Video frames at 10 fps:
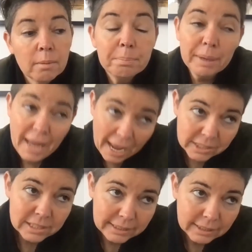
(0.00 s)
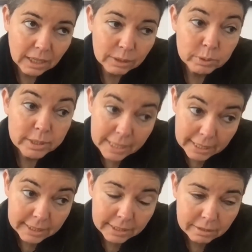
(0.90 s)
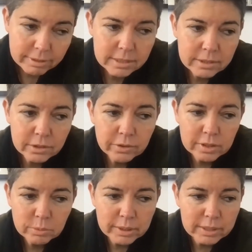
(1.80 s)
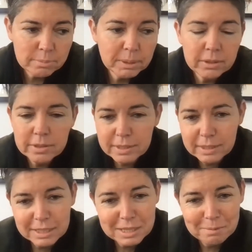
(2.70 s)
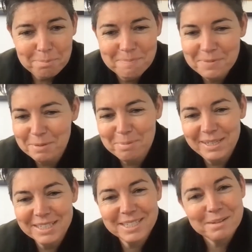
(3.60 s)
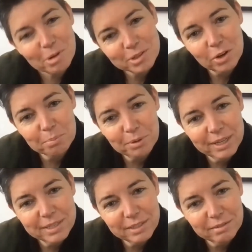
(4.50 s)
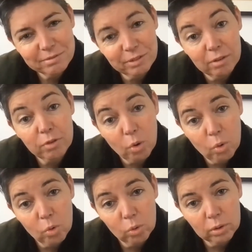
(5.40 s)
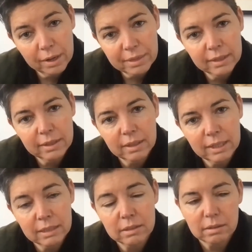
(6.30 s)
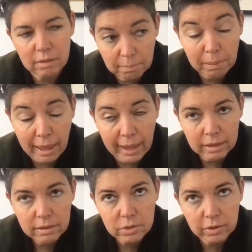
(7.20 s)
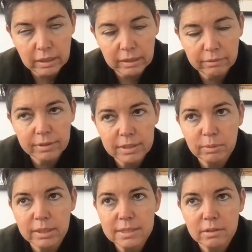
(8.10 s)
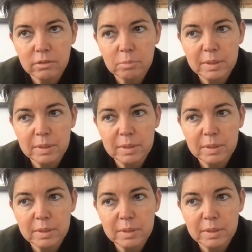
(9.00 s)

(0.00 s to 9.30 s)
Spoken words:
But actually, I would say the reason to do this one is because it's the biggest and most comprehensive of all. I think the plan, certainly, for this one is that it will be